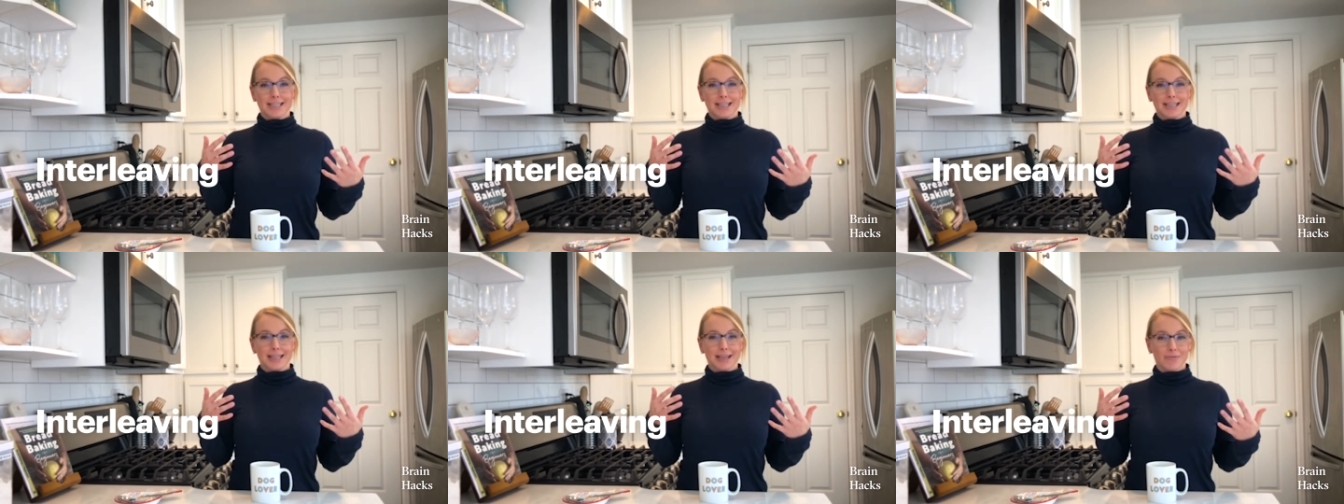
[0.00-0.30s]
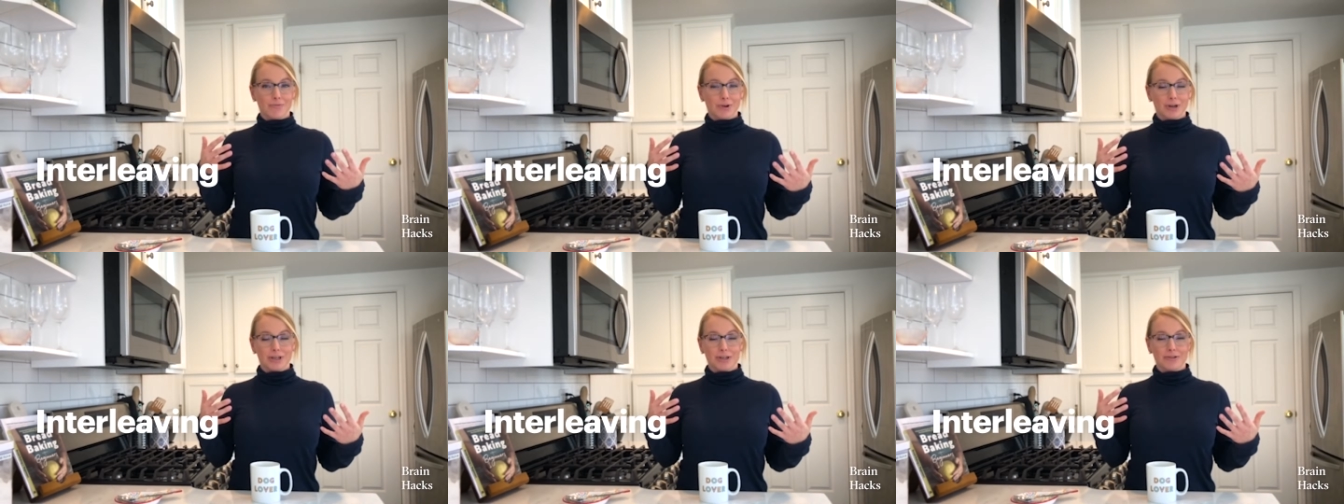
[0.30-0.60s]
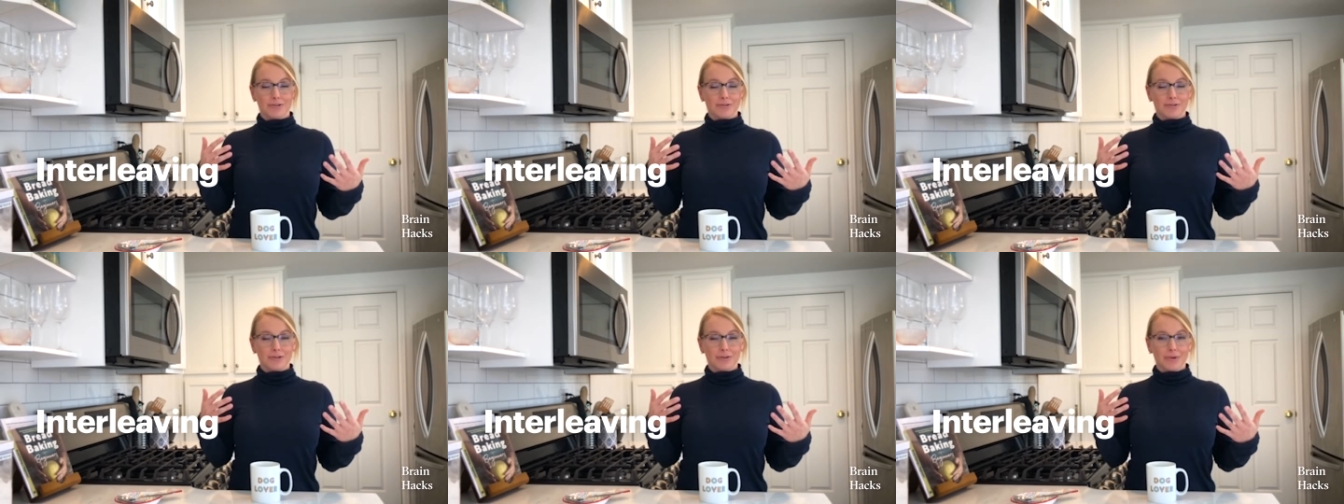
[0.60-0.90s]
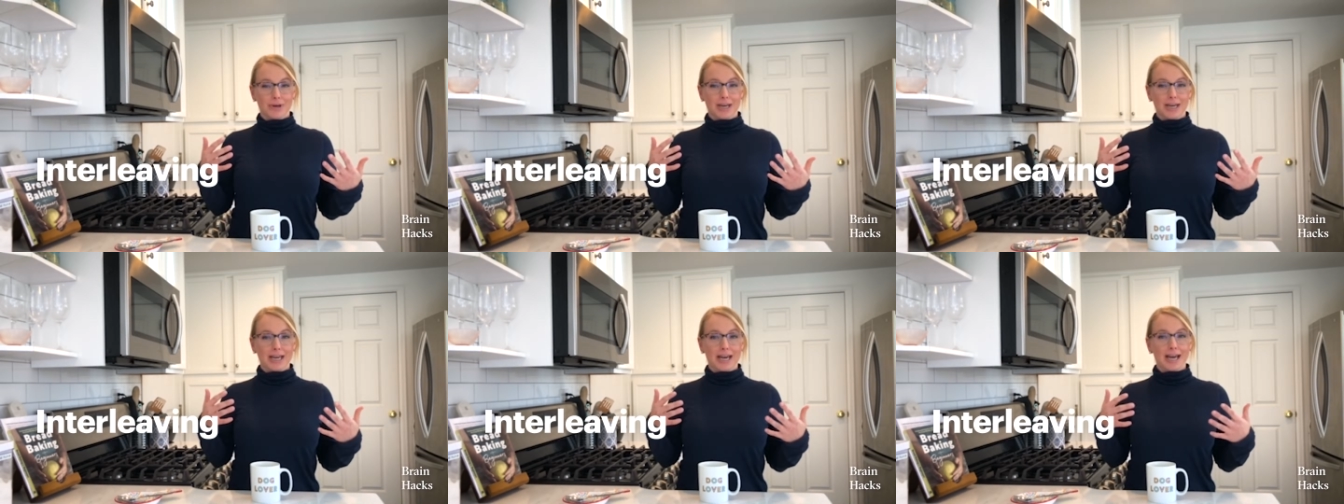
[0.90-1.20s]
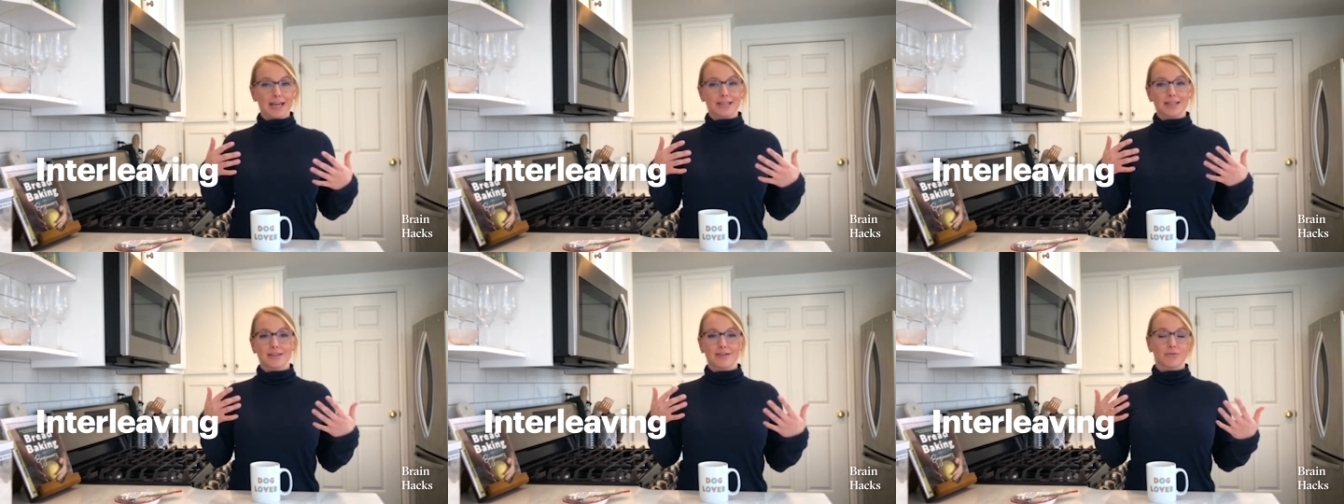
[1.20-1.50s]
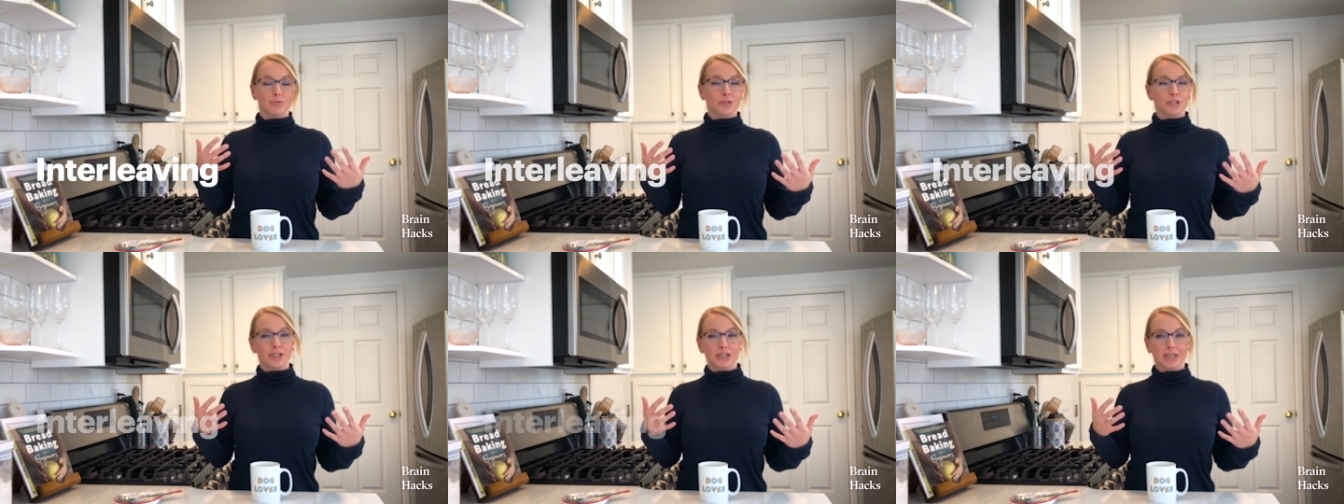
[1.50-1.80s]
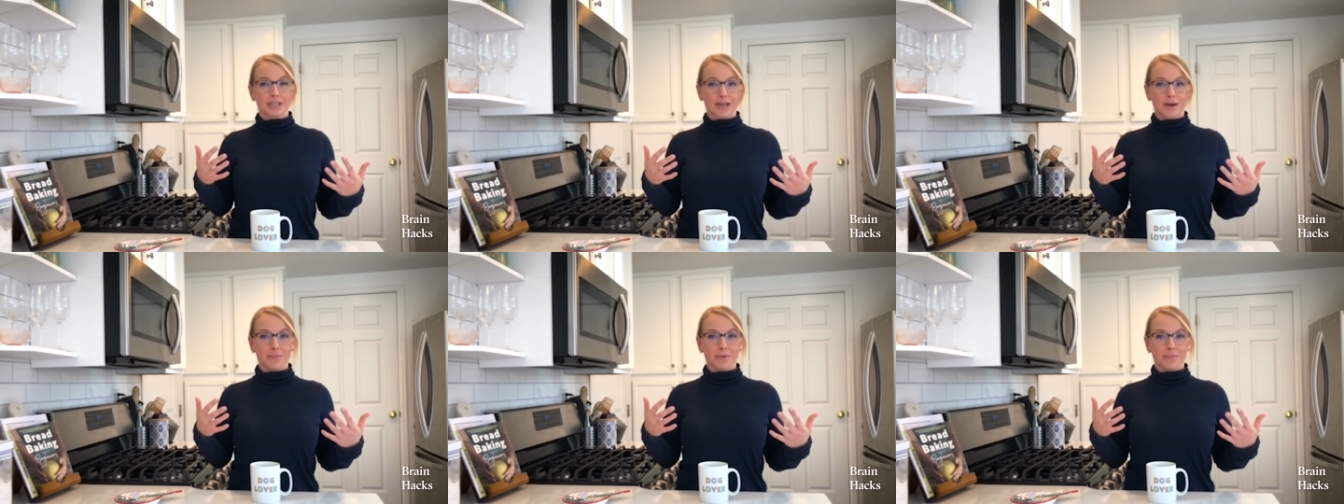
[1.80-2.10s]
than what you're doing and switching
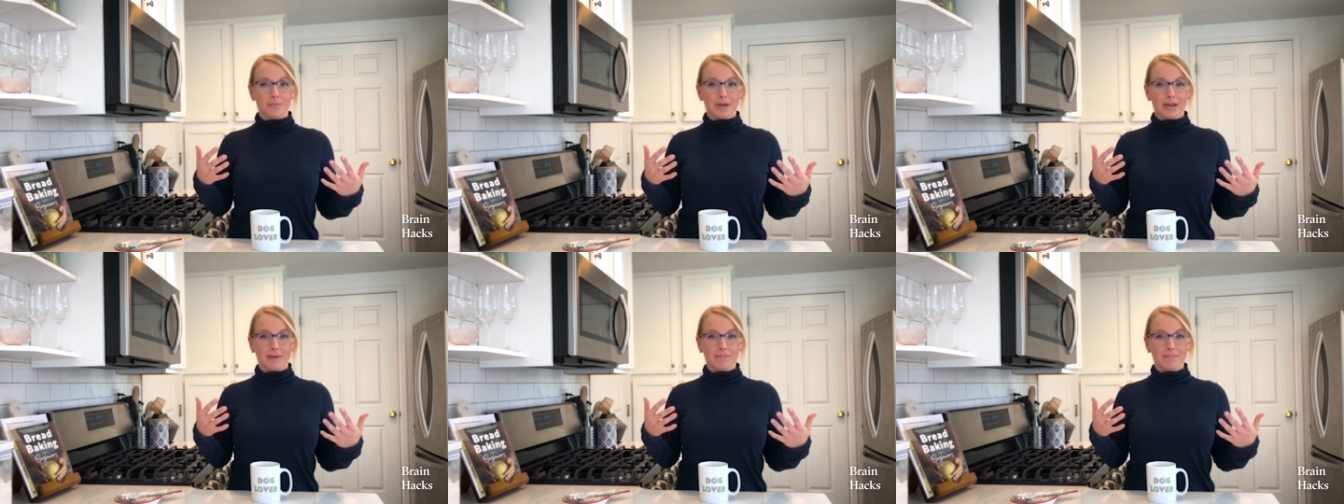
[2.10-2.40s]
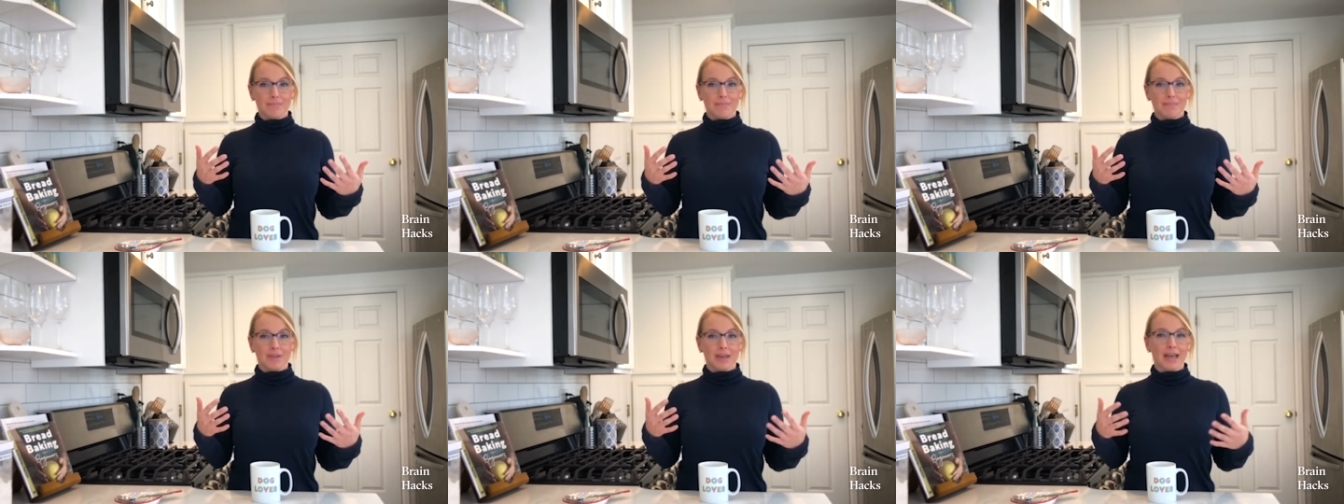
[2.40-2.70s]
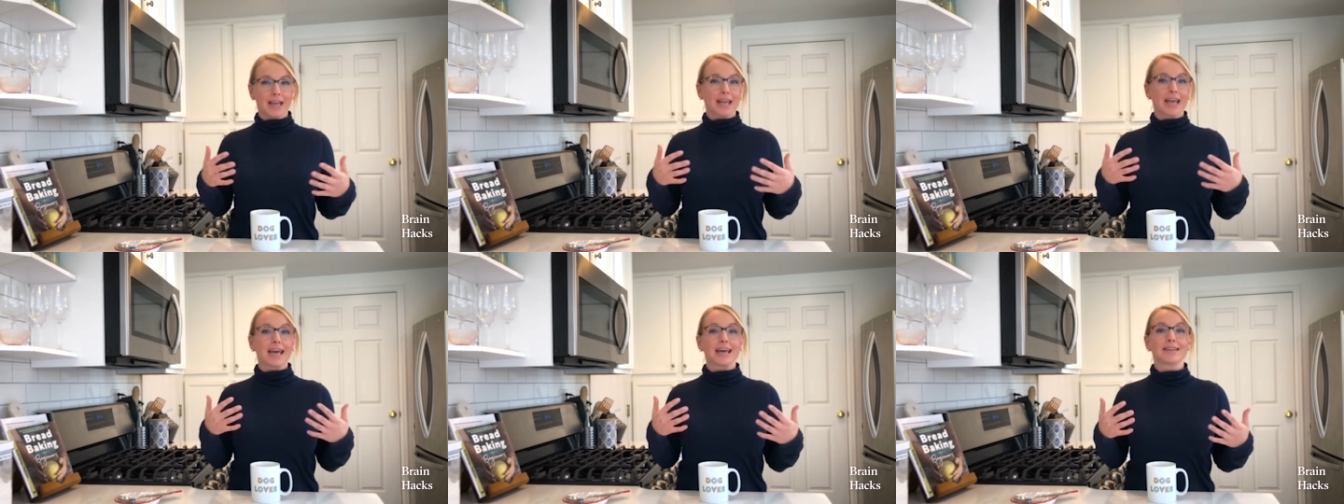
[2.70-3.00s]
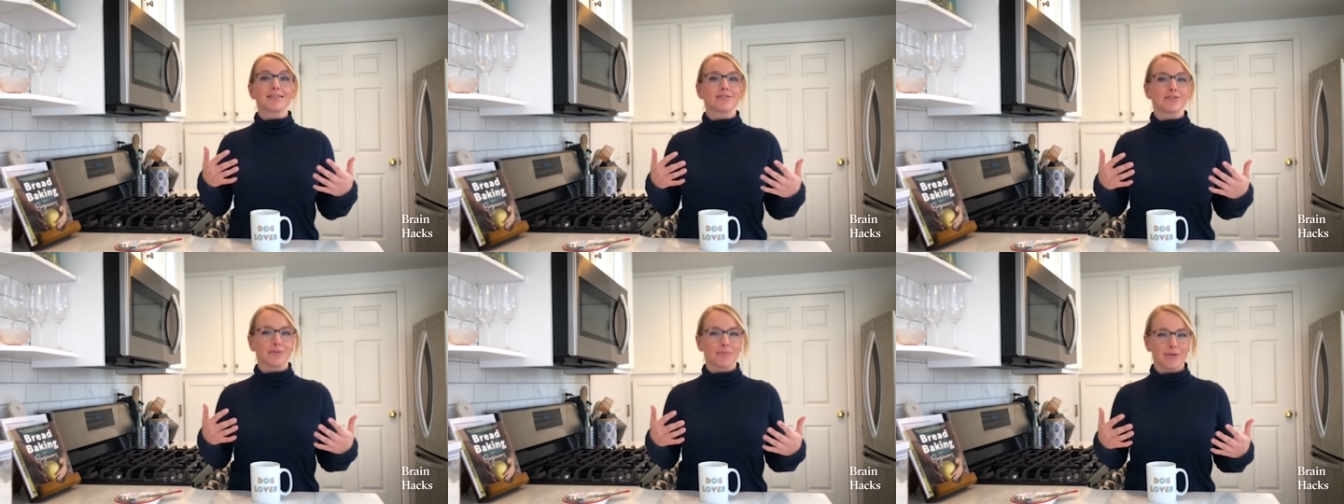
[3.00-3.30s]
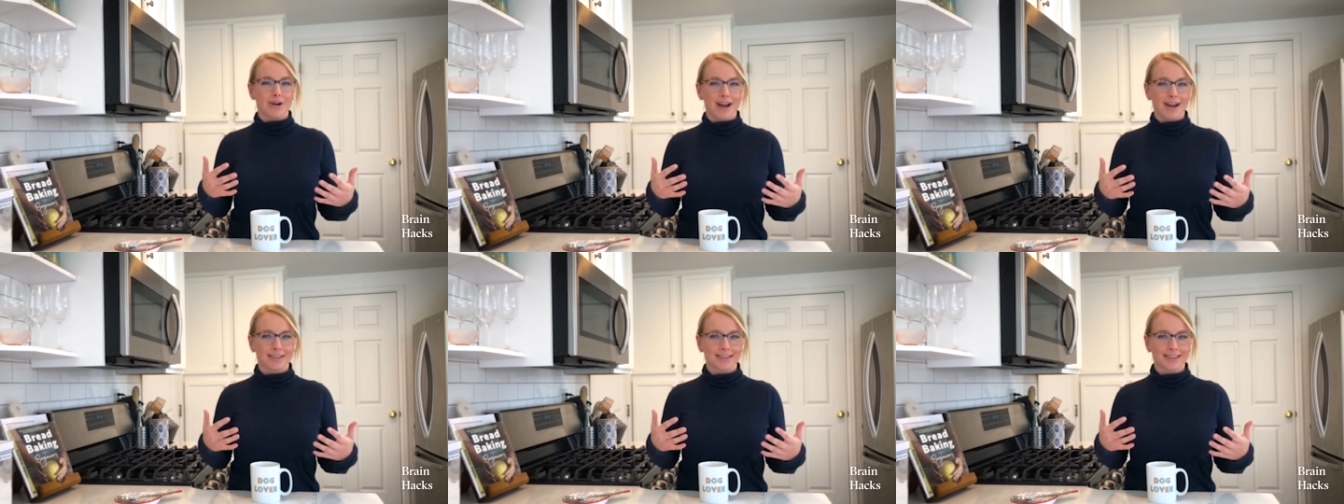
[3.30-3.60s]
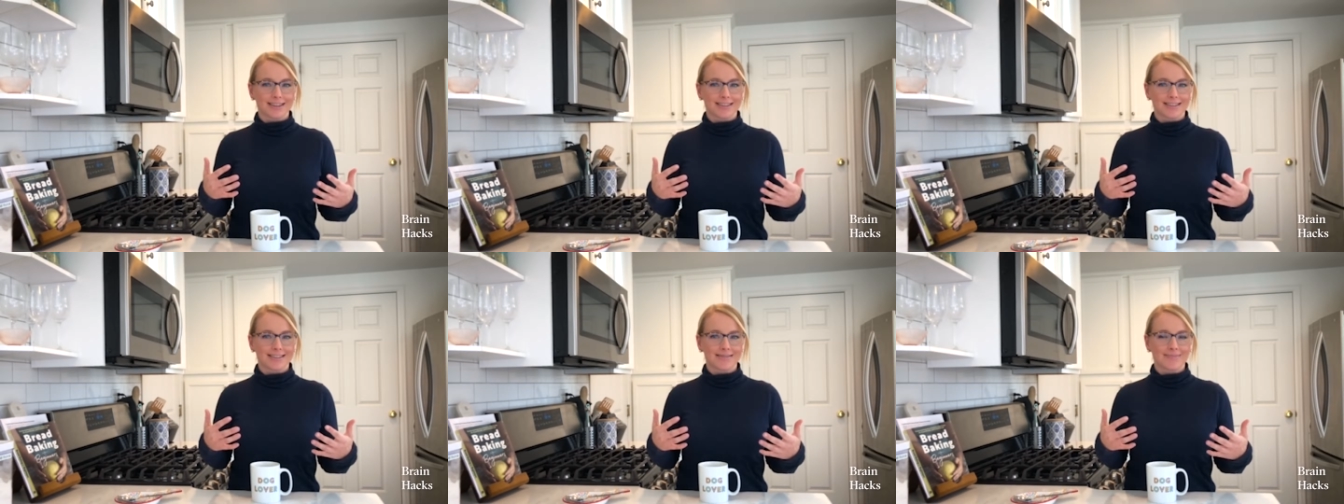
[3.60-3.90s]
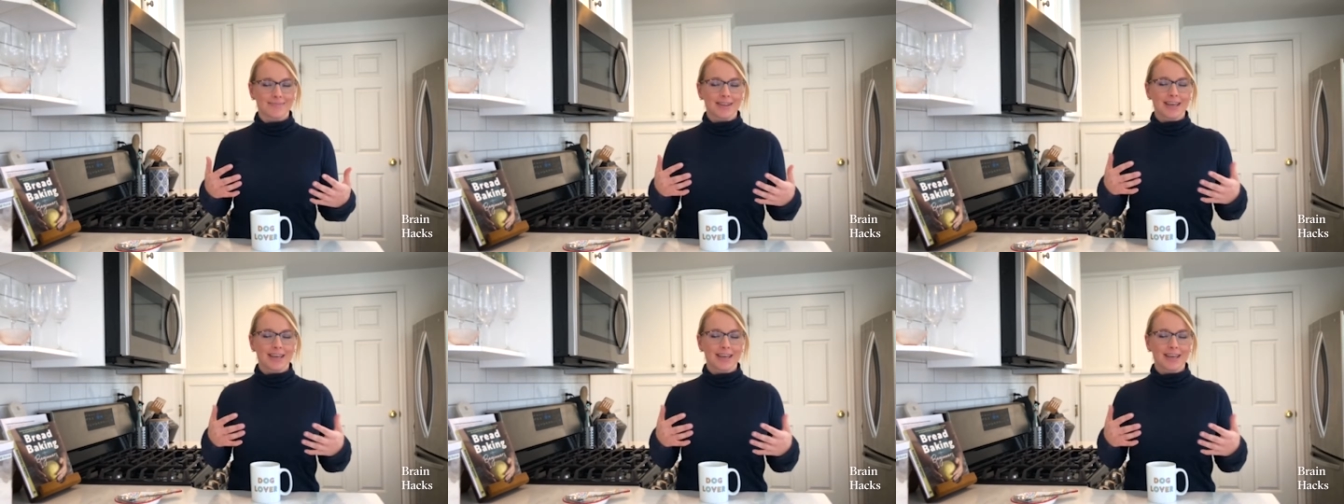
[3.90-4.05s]
it up a bit to enhance your practice.